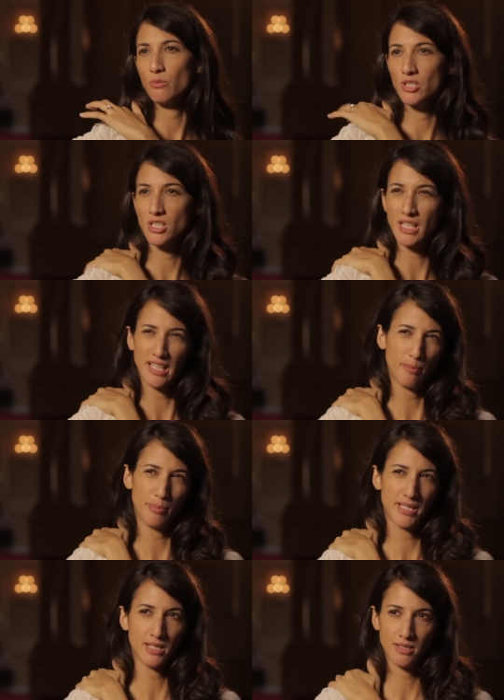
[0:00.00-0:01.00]
which is like a
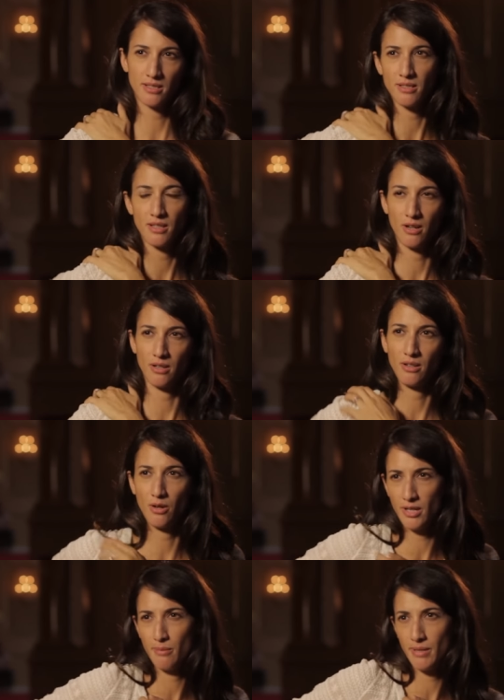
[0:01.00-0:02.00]
bit uh,
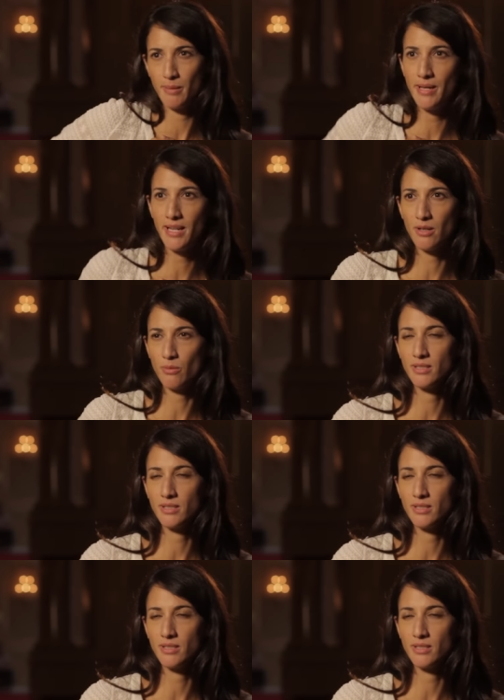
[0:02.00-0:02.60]
hurting my back.